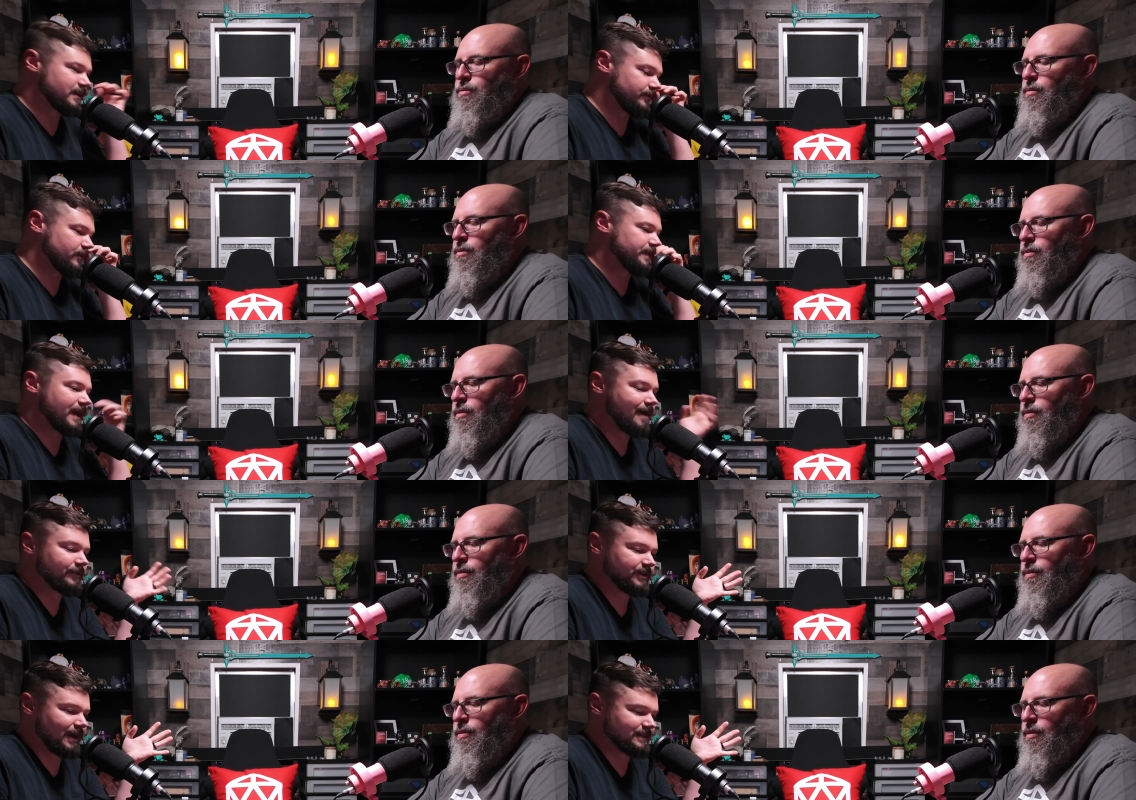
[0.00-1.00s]
Speaker 1: then what they
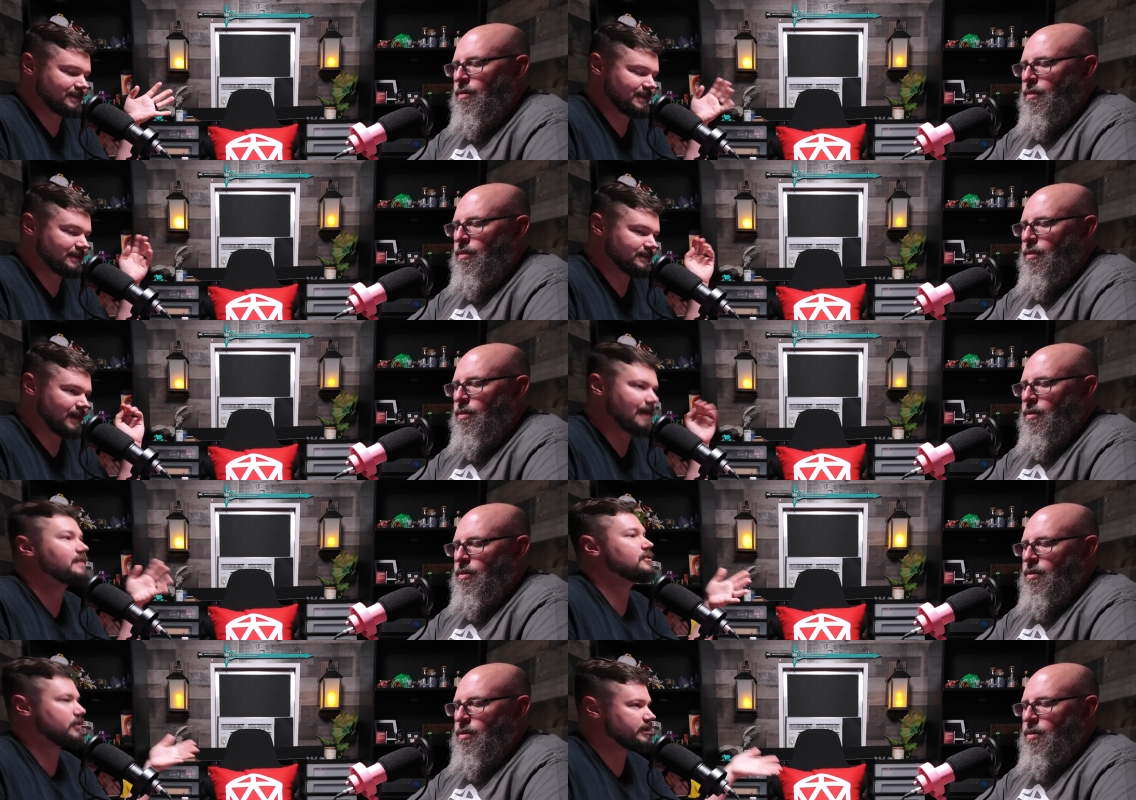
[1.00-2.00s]
advertise is
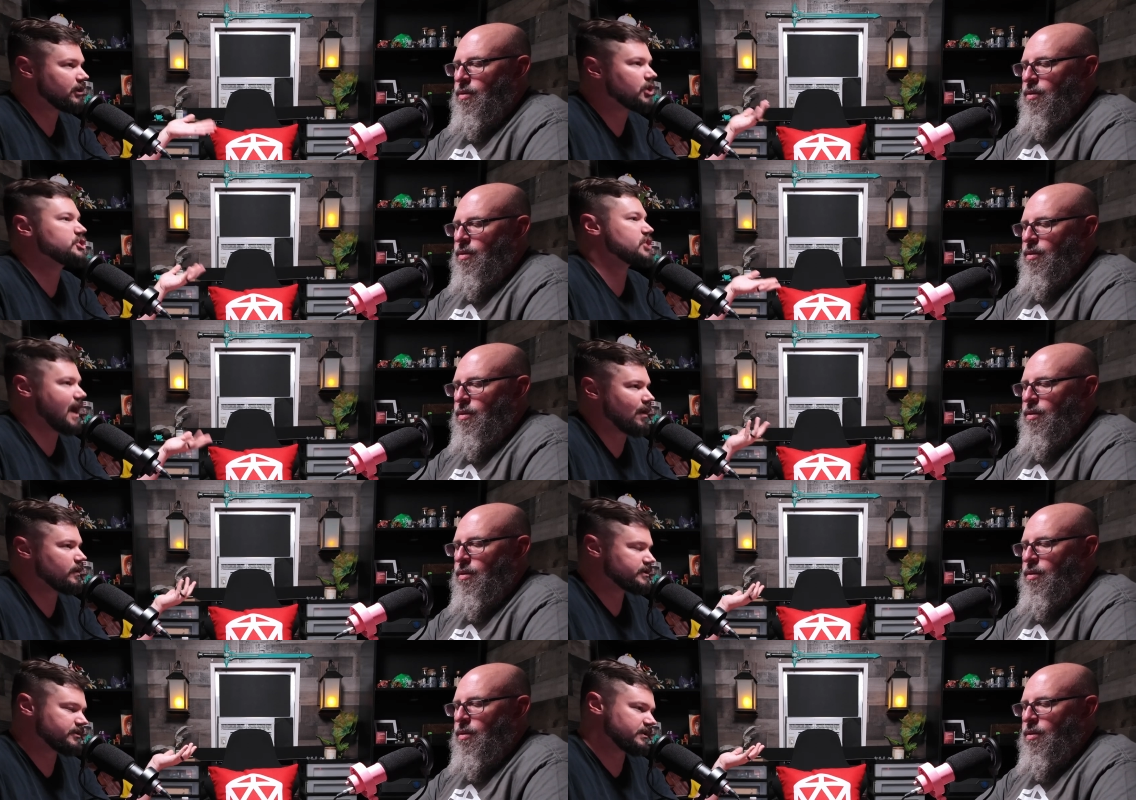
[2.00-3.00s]
during lunch
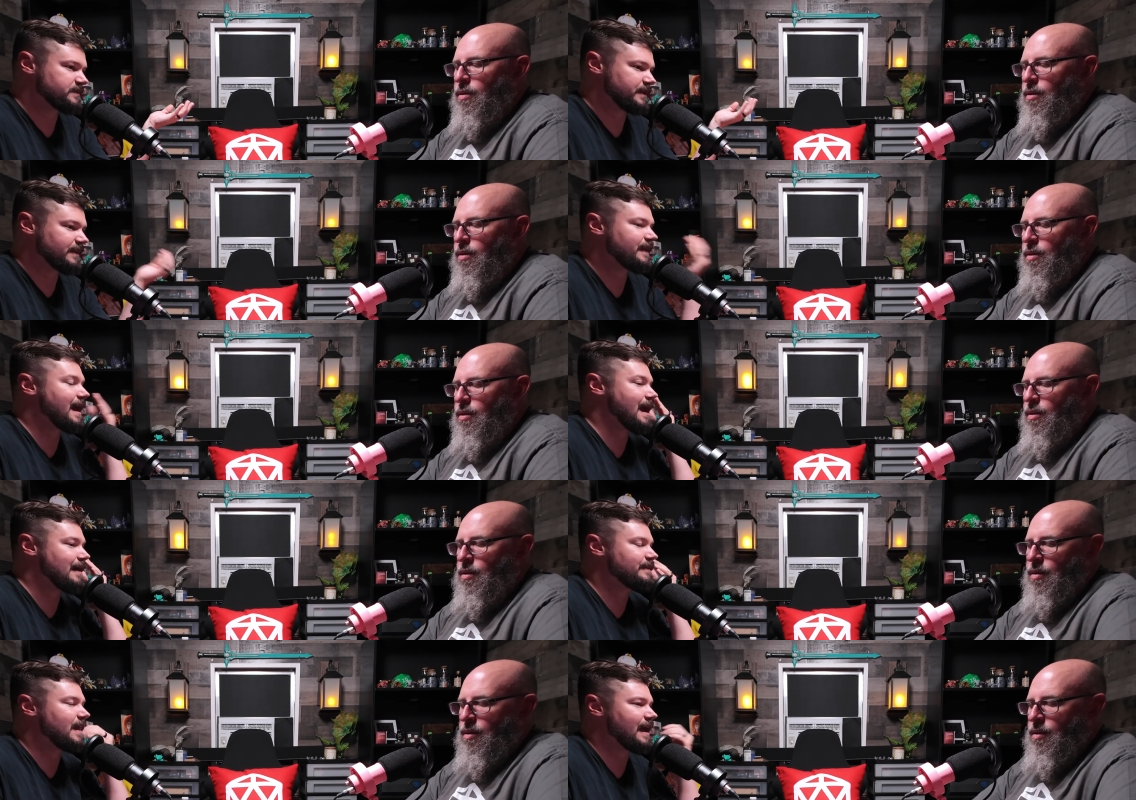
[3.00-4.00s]
hours, so to speak, they
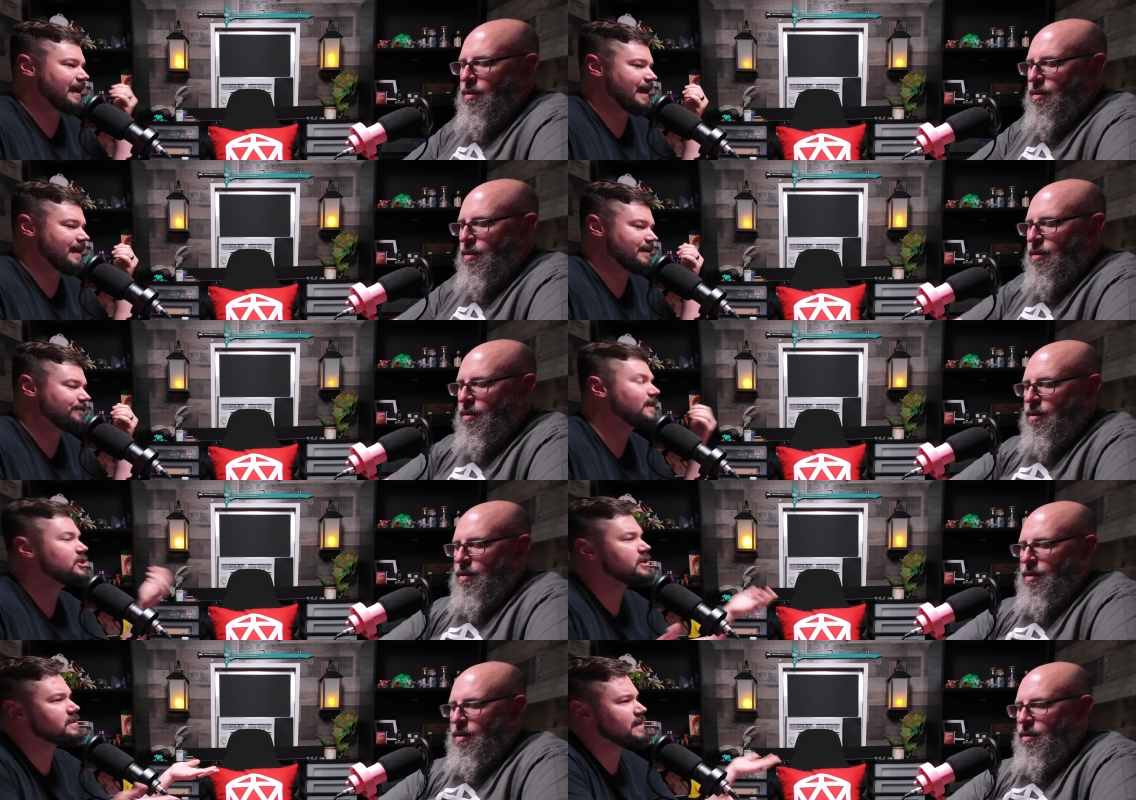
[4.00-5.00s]
had like a
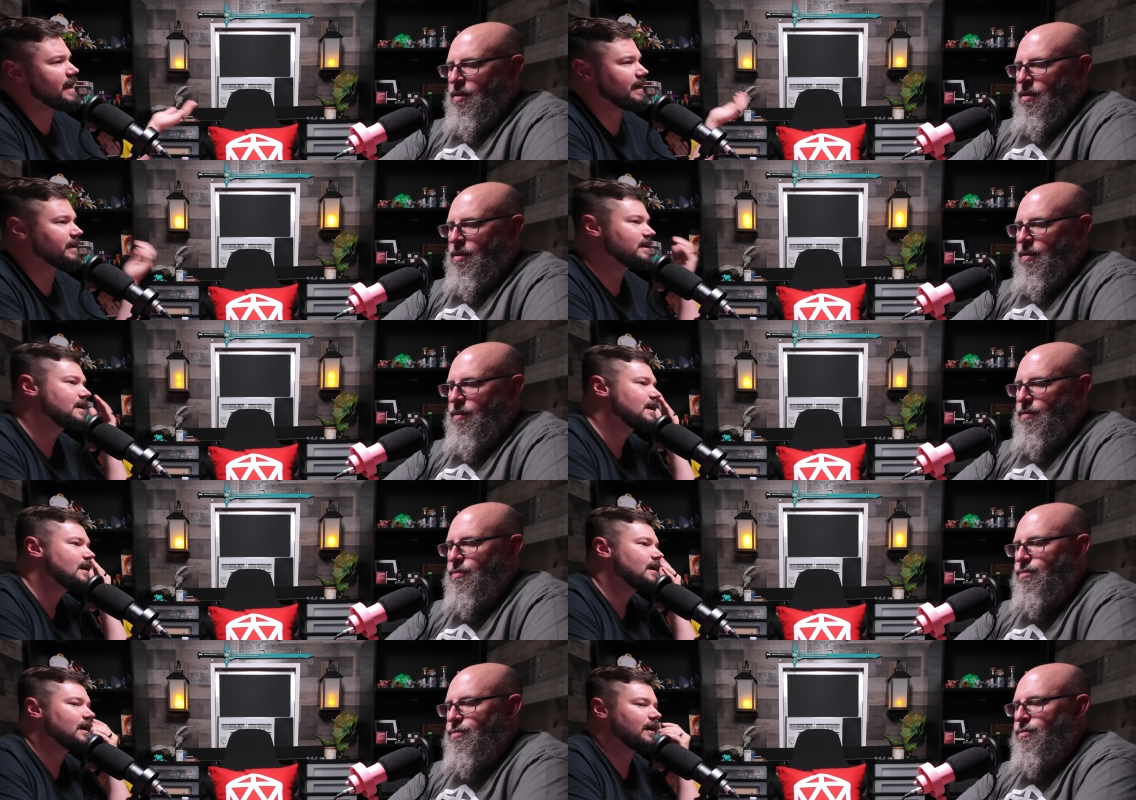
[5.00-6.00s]
Philly cheesesteak.
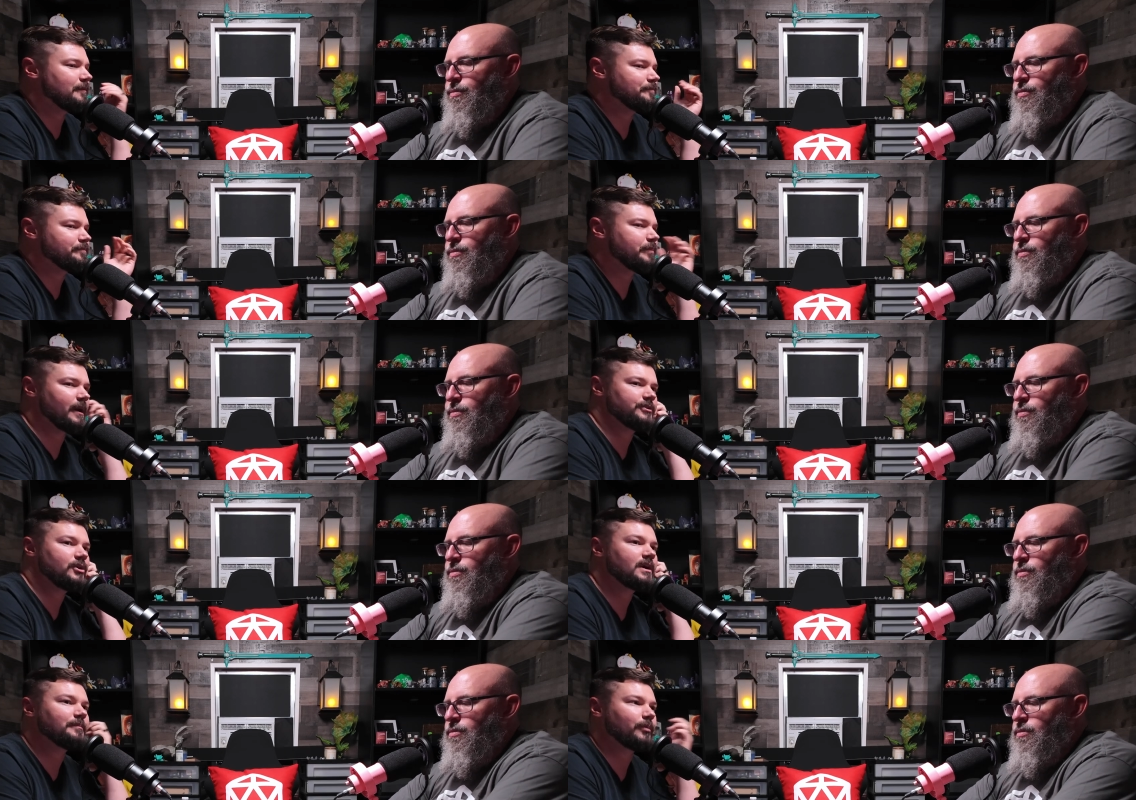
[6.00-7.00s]
But
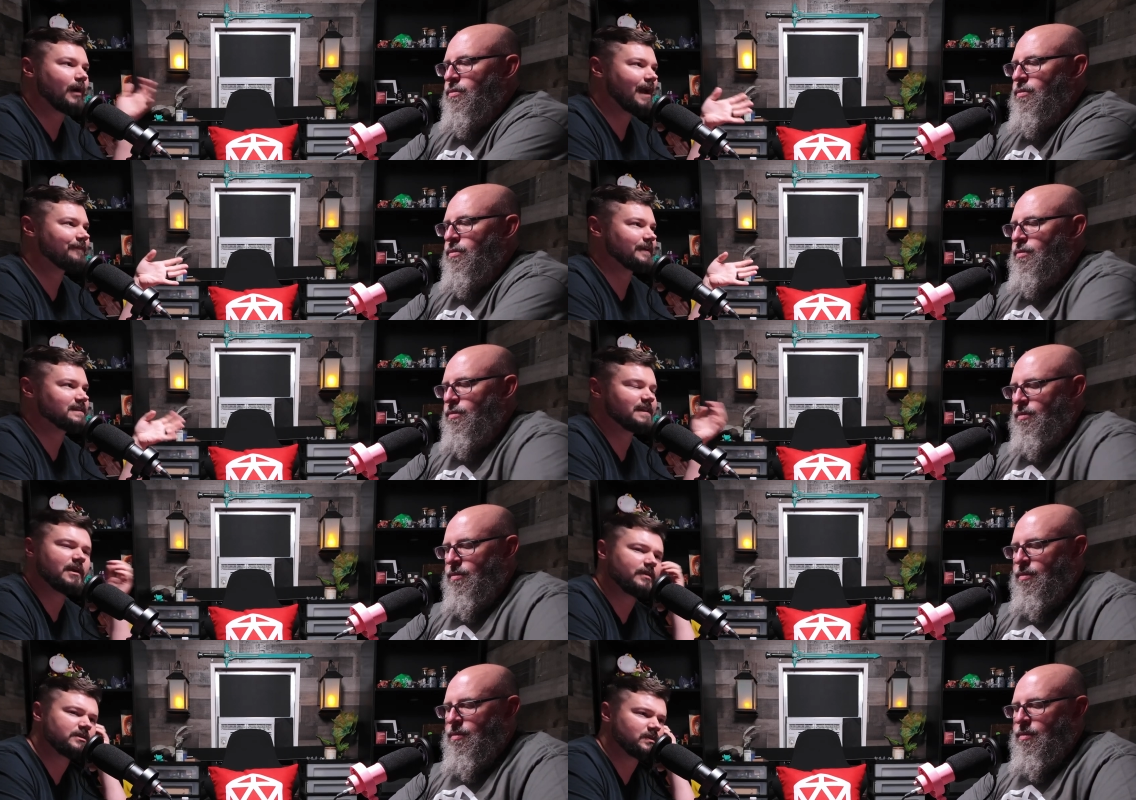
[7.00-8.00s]
during breakfast,
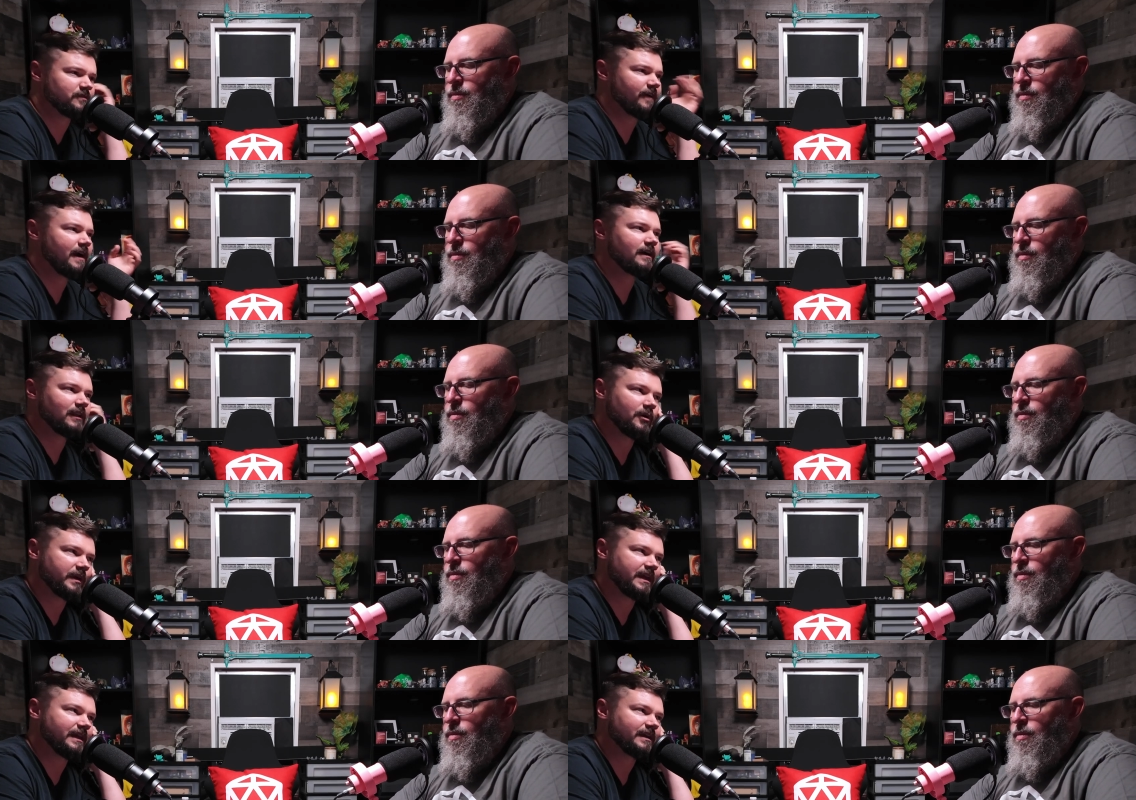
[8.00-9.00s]
and this was very
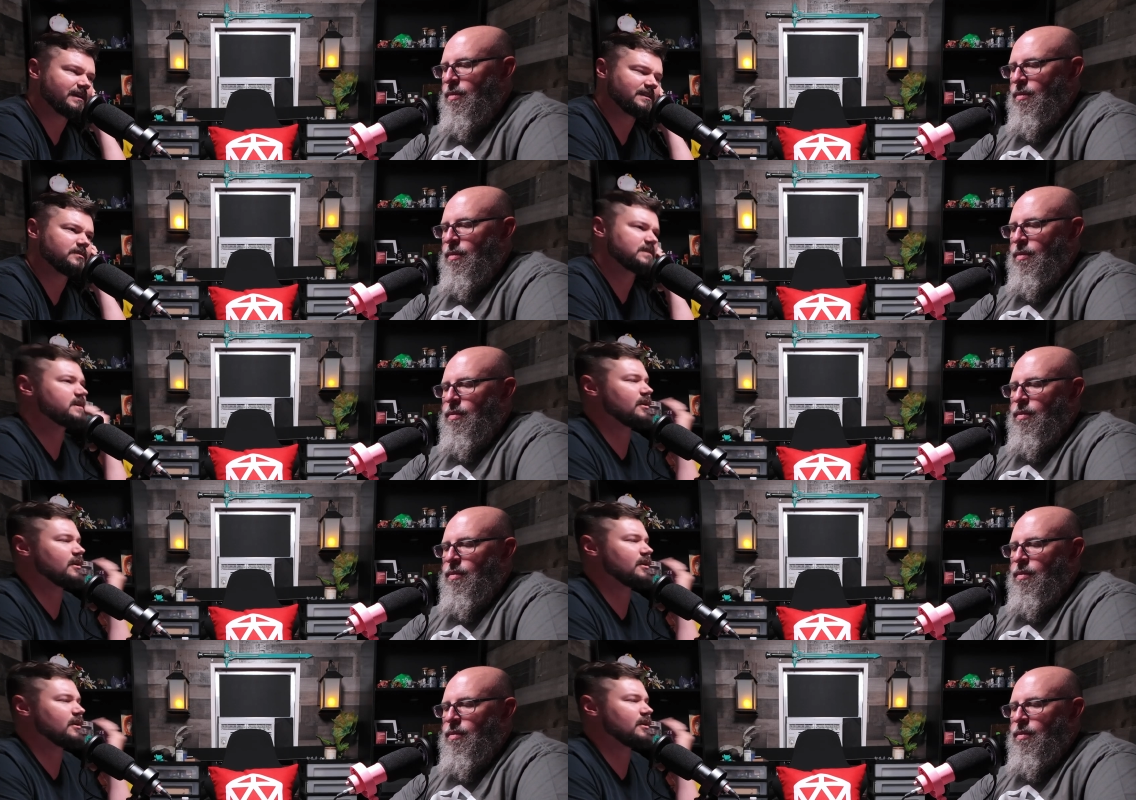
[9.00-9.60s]
low-key because it was,